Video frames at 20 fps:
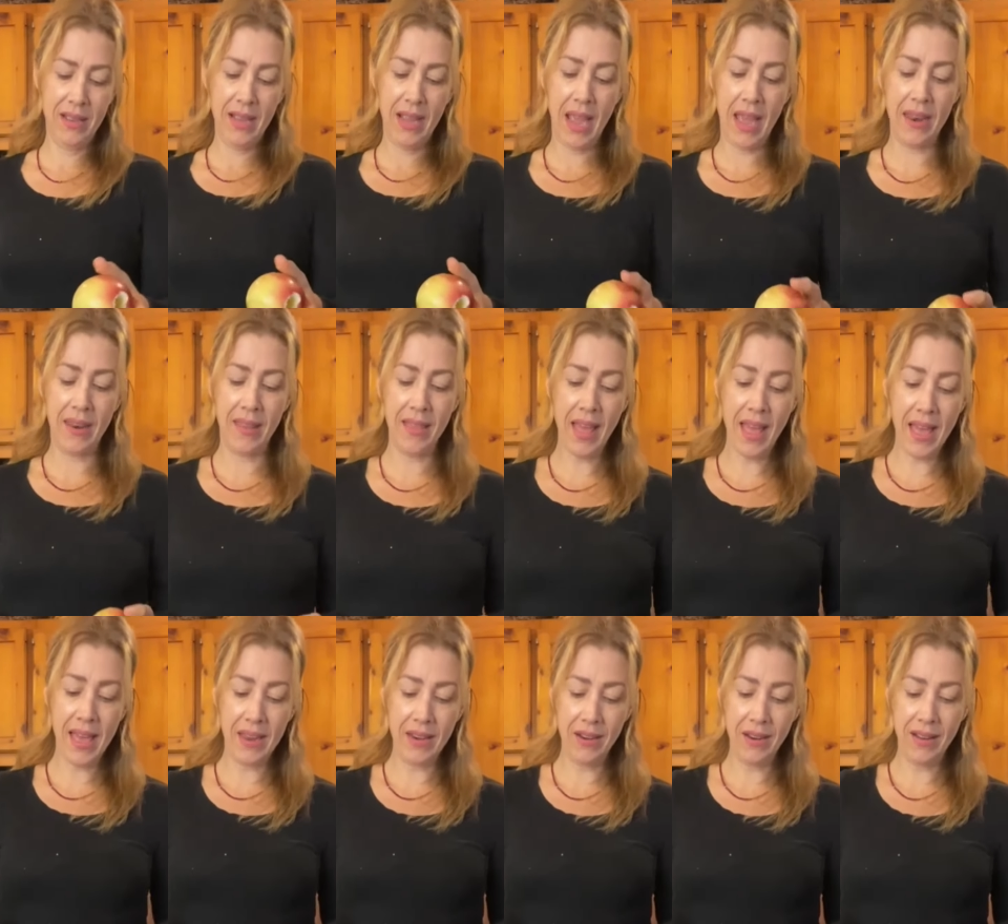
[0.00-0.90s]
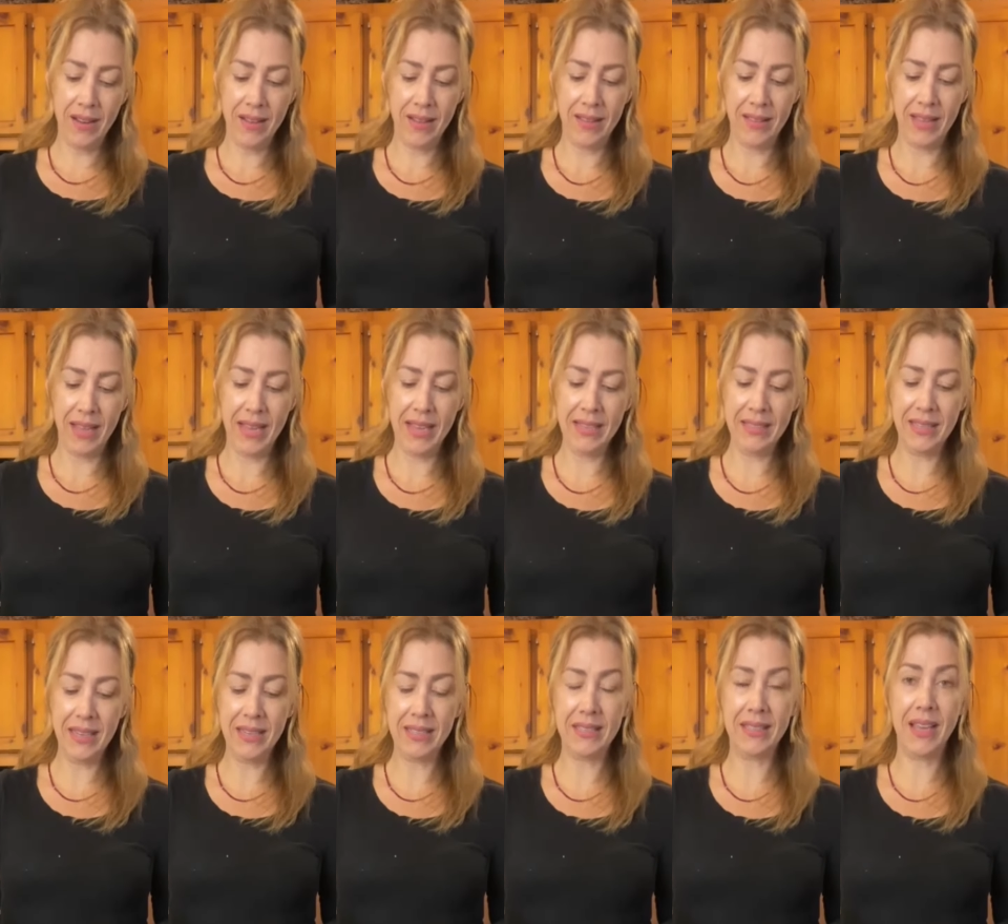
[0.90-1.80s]
And then the
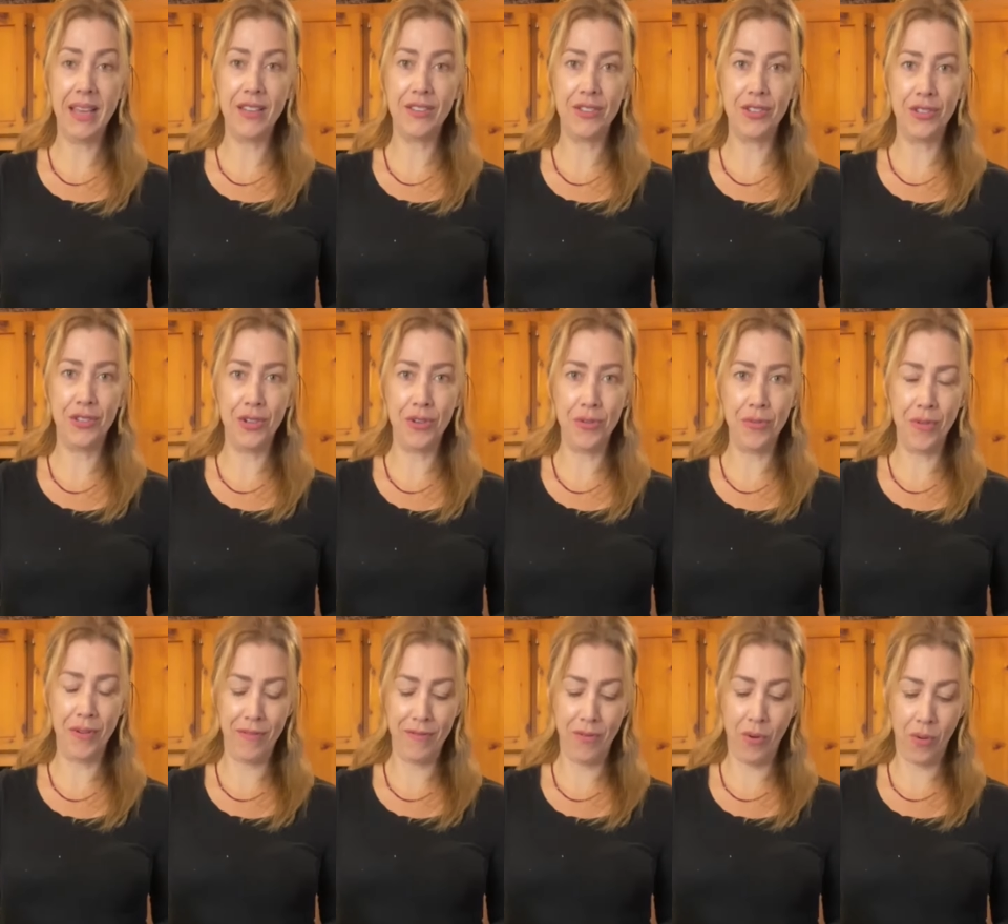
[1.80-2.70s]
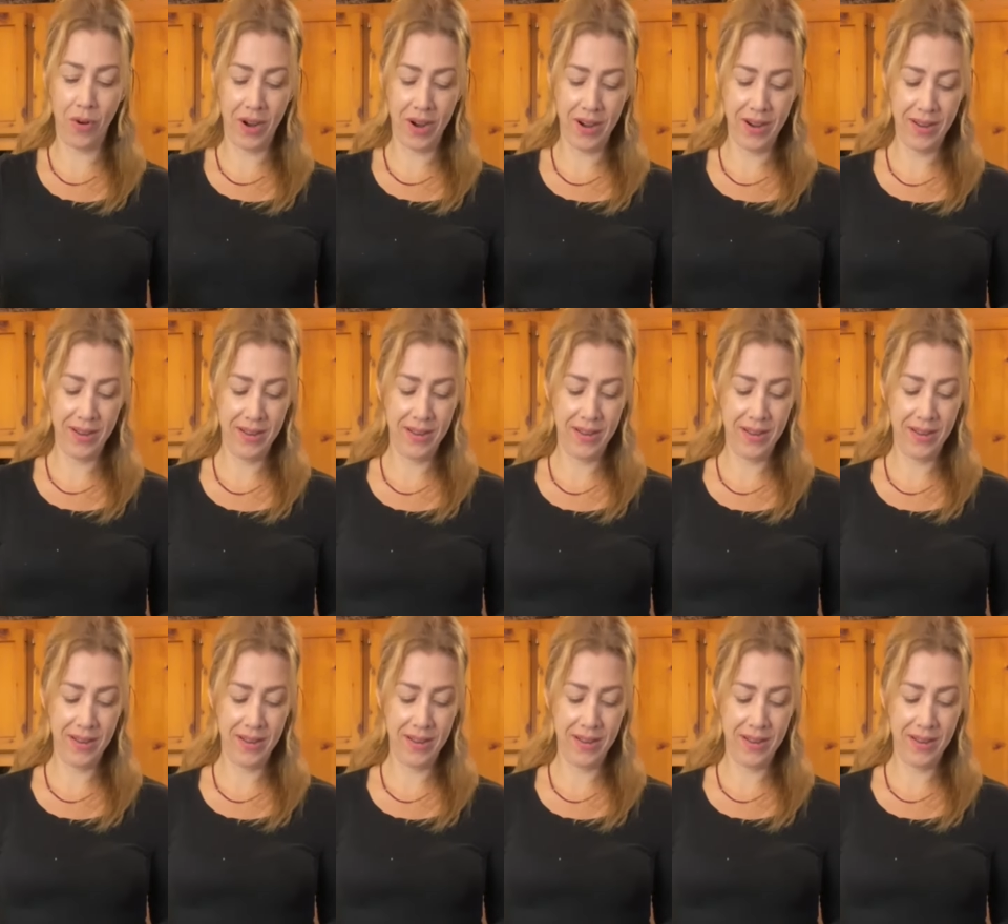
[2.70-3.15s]
easiest thing to do for